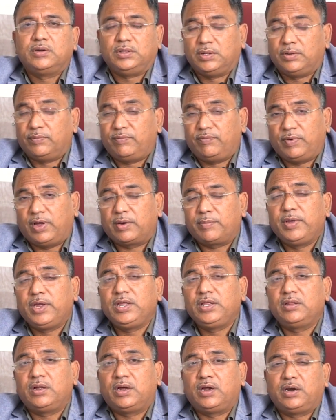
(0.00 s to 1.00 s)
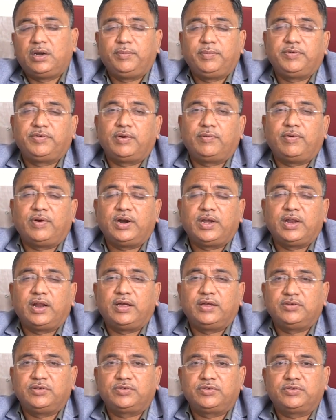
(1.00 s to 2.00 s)
the farming, the artificial
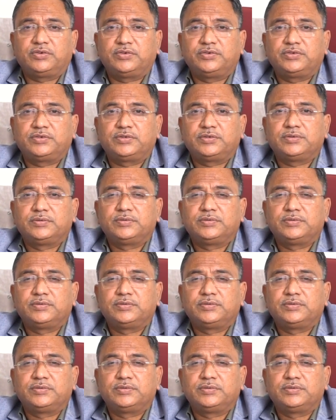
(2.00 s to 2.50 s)
fertilizations,